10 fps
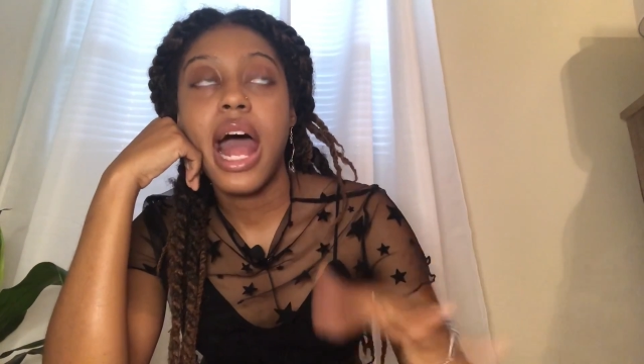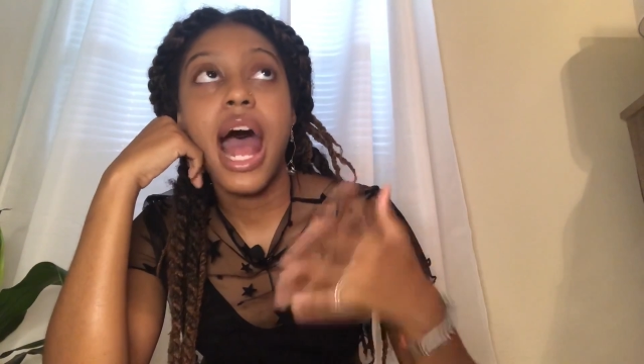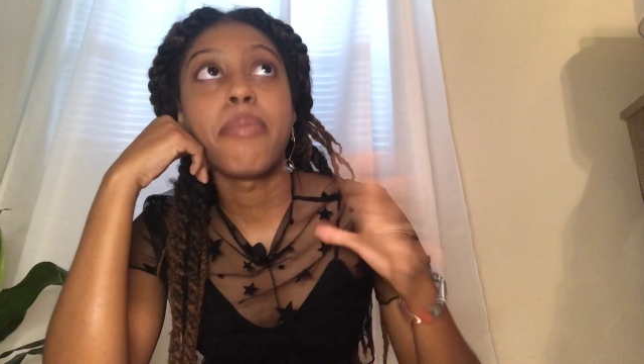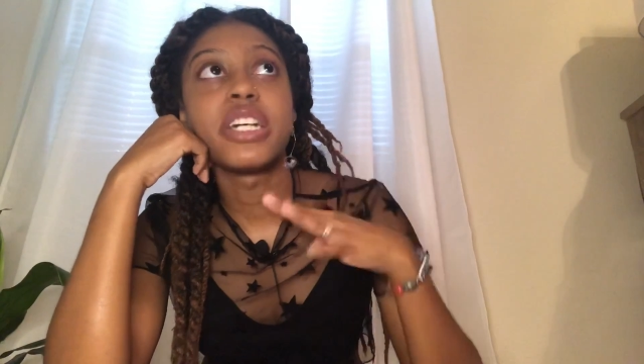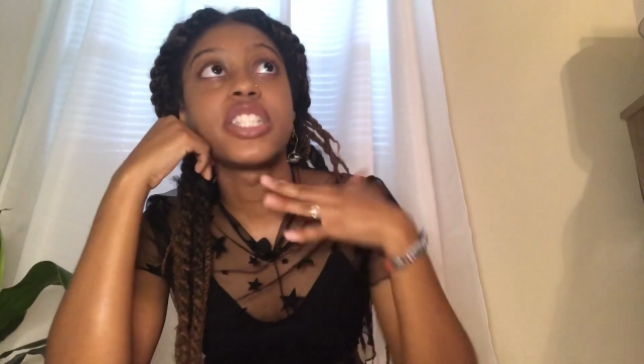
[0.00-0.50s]

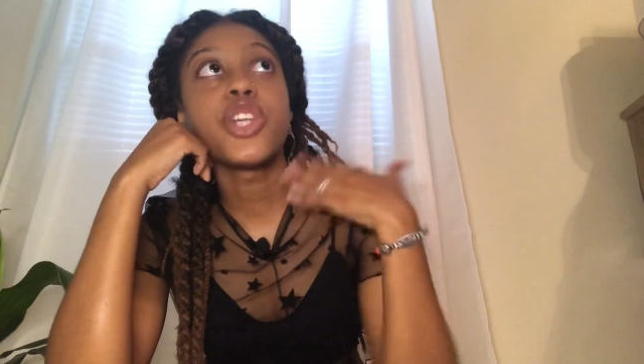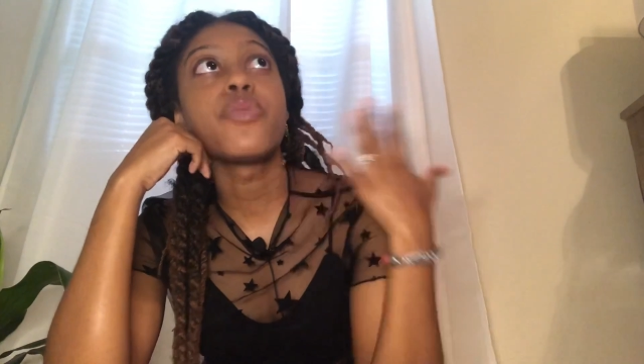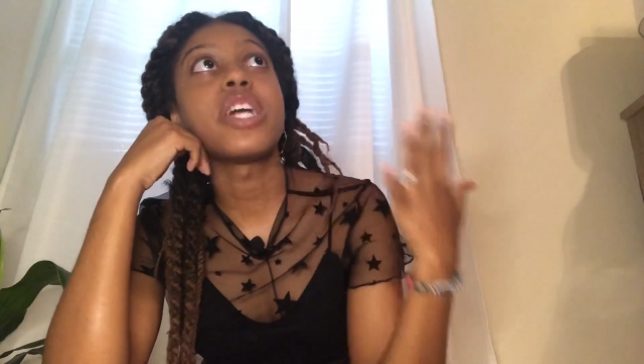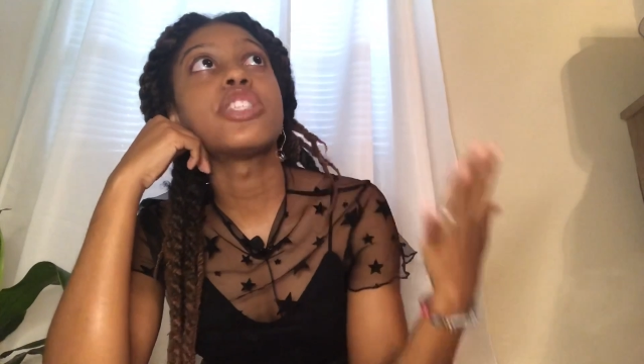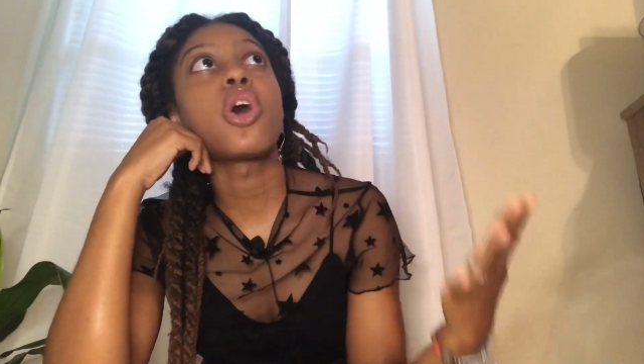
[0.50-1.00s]
I must
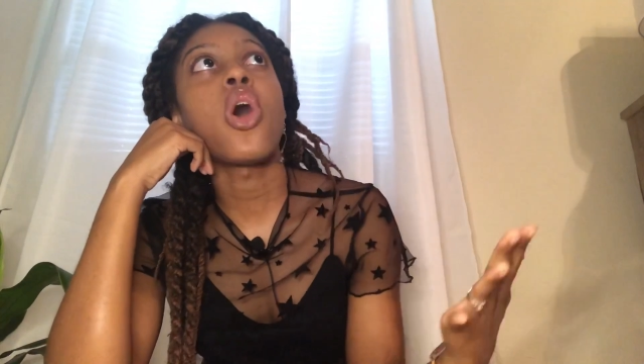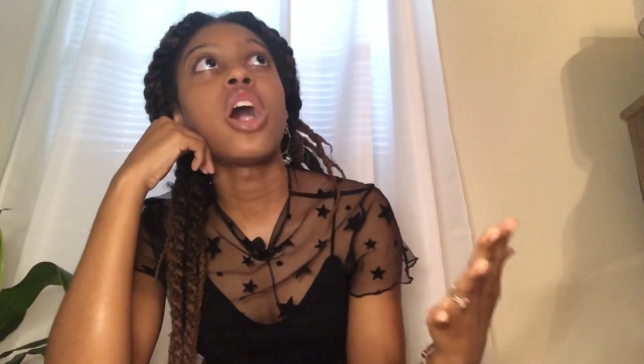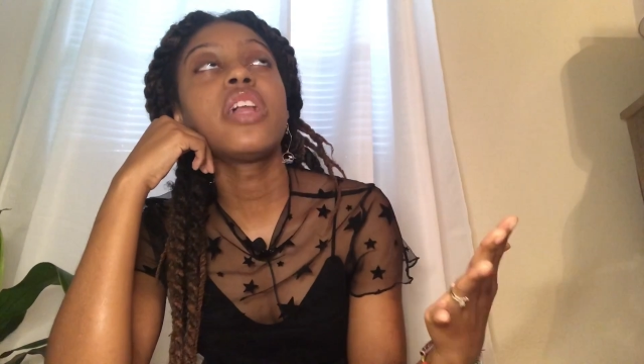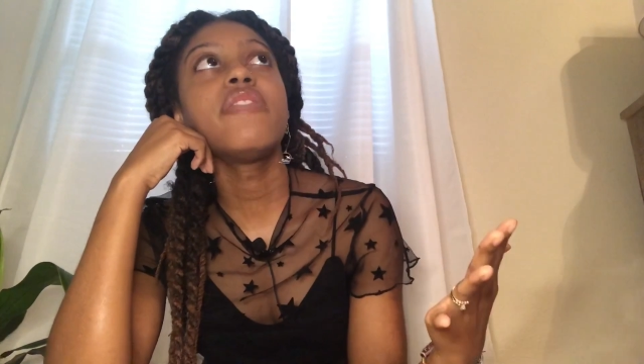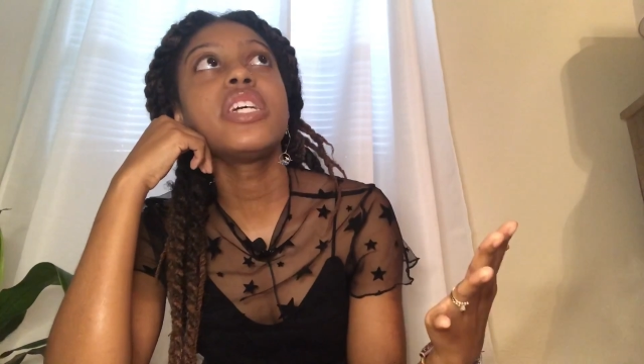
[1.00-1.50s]
erase
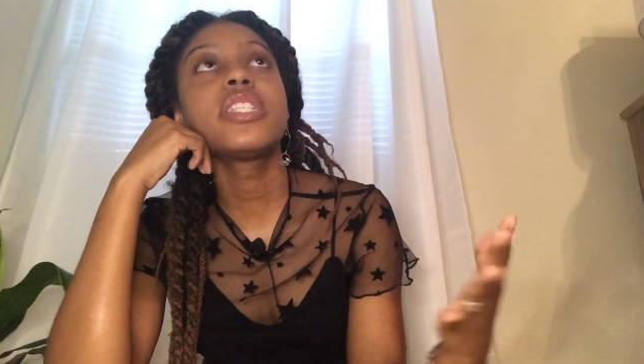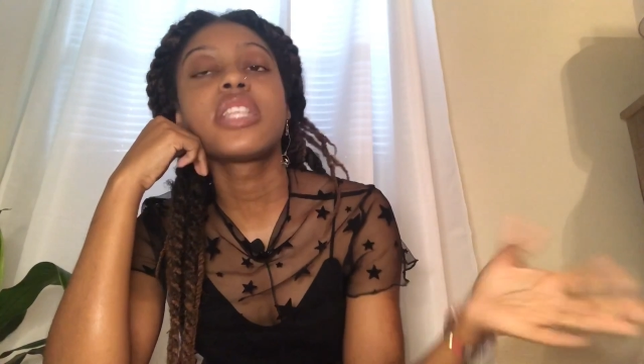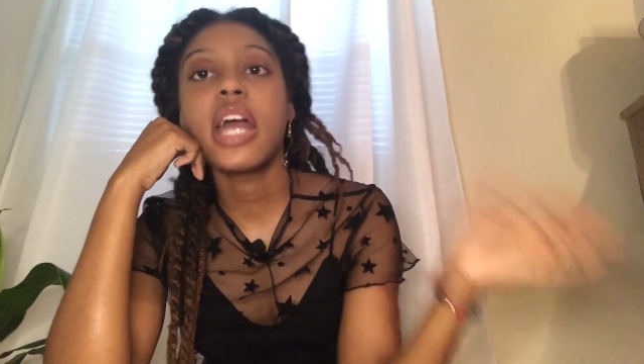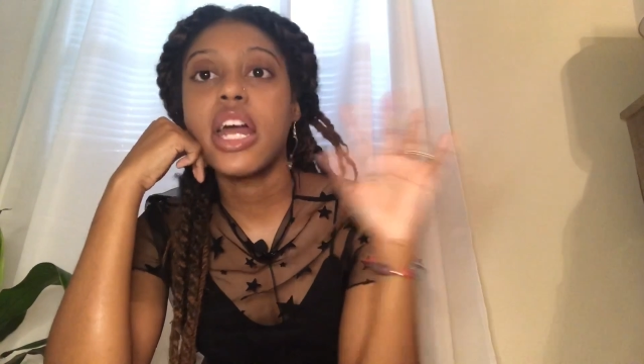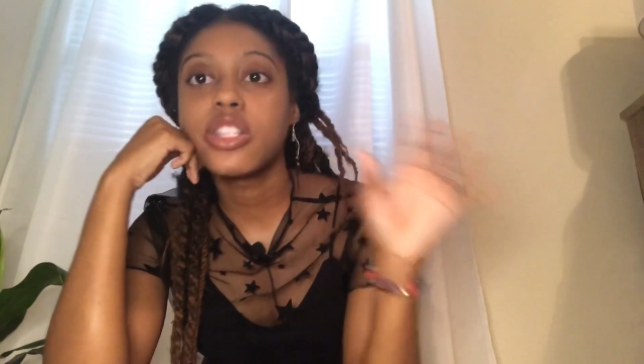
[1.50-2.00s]
all of
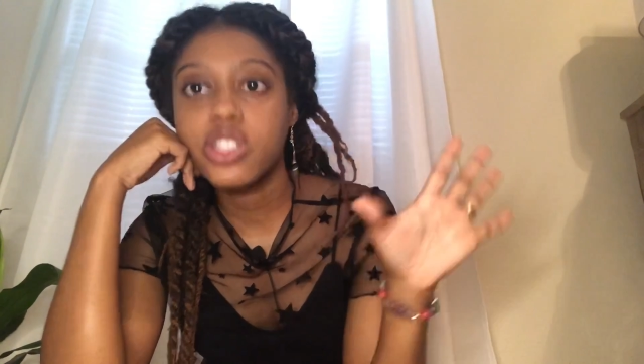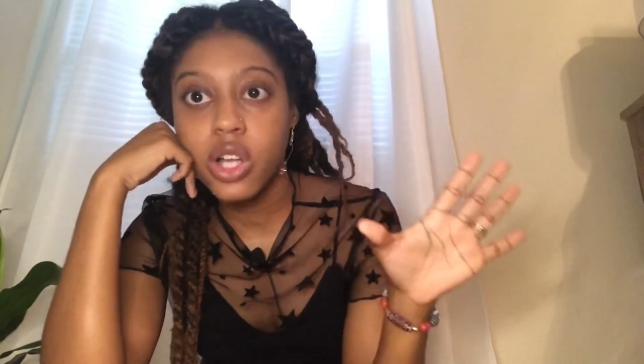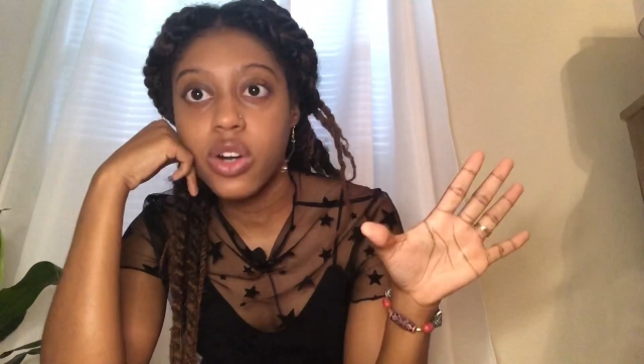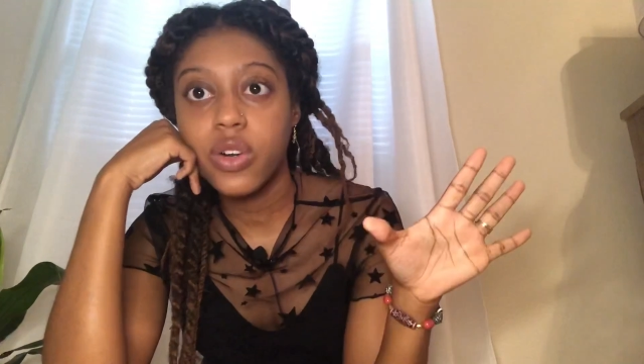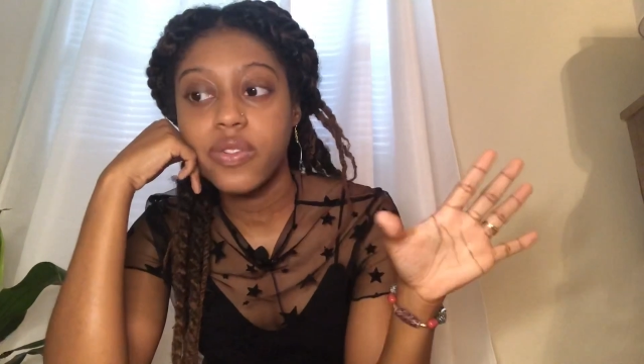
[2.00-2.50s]
this and
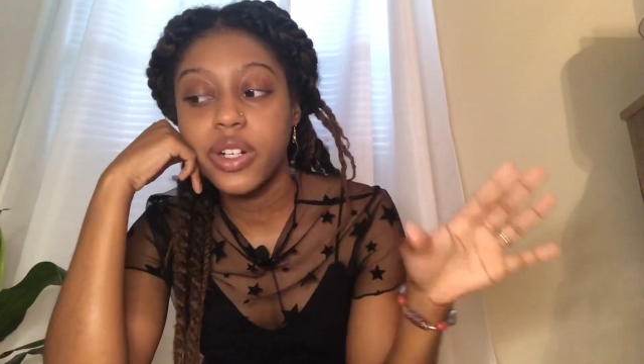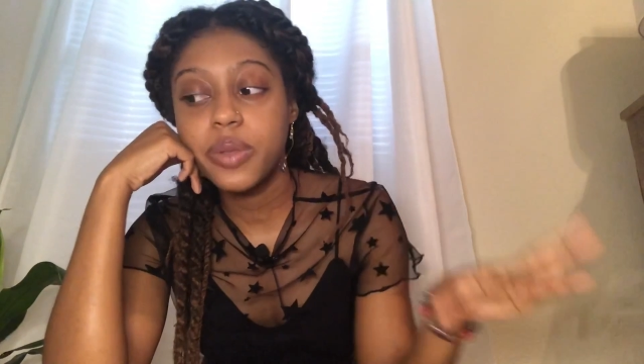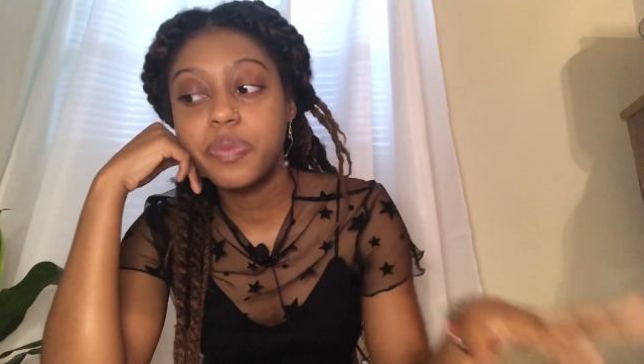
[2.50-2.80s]
start over.